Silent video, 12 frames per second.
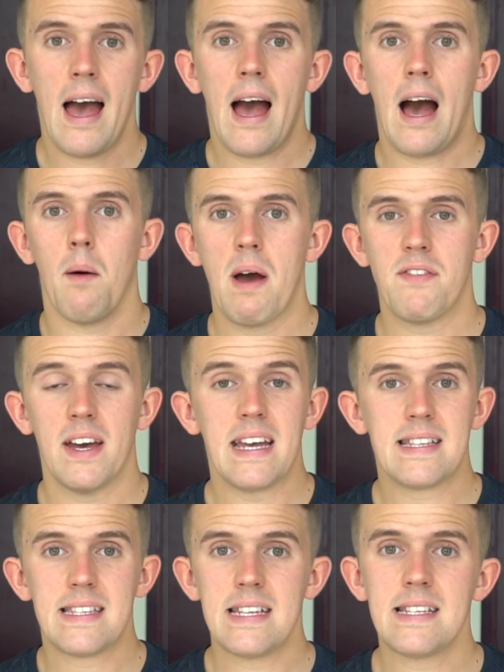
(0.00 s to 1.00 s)
However,
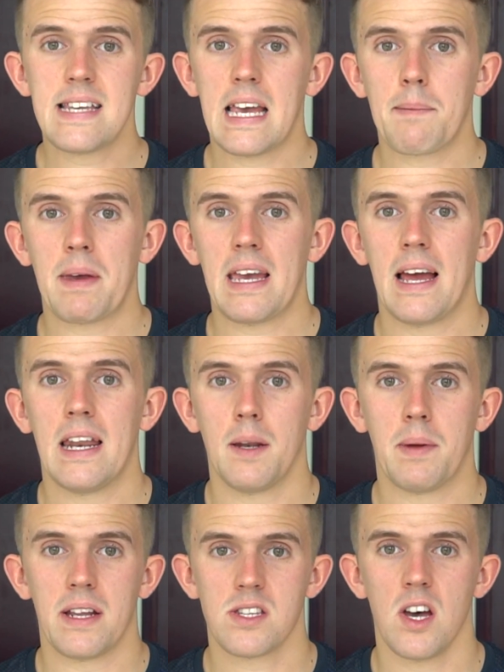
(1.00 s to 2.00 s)
it did take me a little
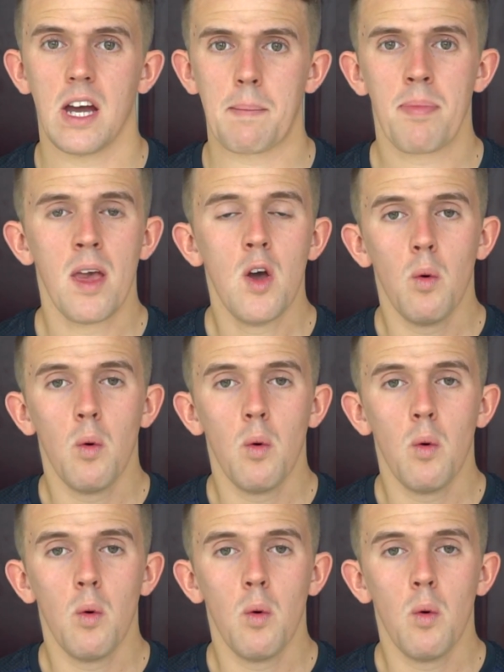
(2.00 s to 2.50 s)
bit of time.